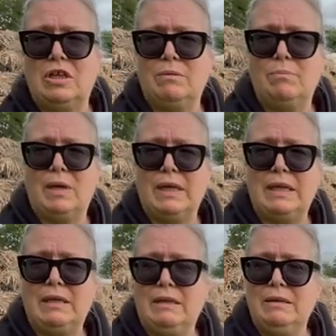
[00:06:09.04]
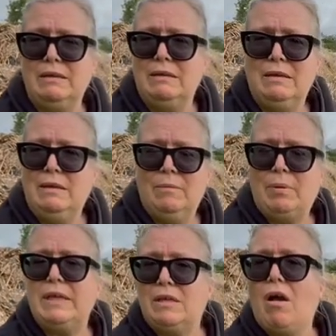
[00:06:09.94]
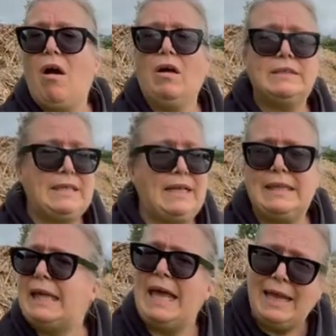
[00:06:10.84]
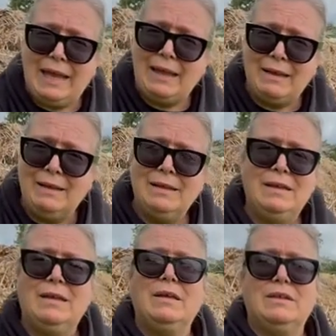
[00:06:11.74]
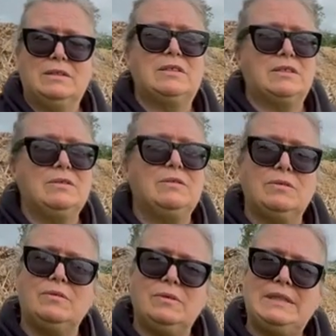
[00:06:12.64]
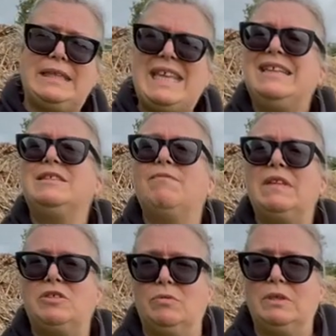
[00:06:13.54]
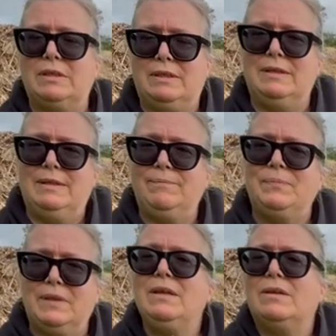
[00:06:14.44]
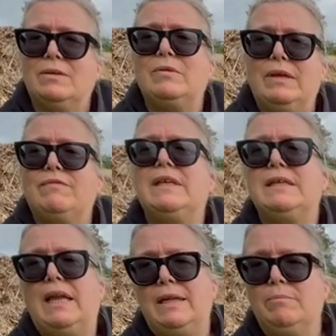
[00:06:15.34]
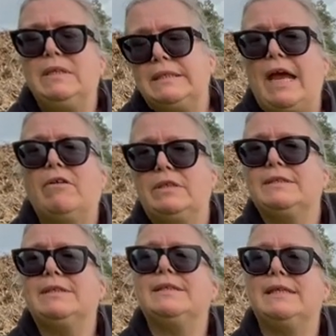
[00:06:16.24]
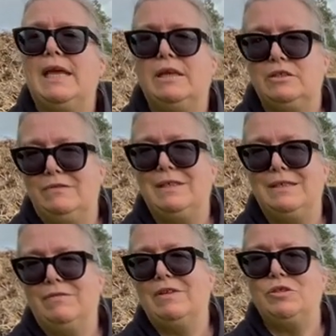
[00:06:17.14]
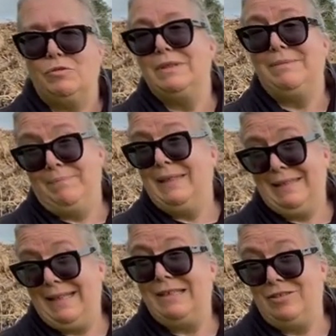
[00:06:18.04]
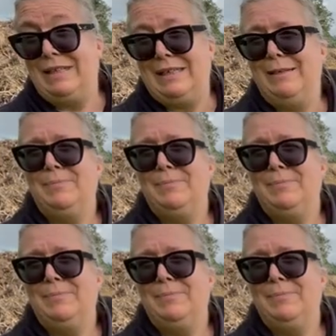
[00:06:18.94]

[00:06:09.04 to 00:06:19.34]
and by by God and the king yeah to the individual you know if the enlightenment heralded the age of the individual yeah actually.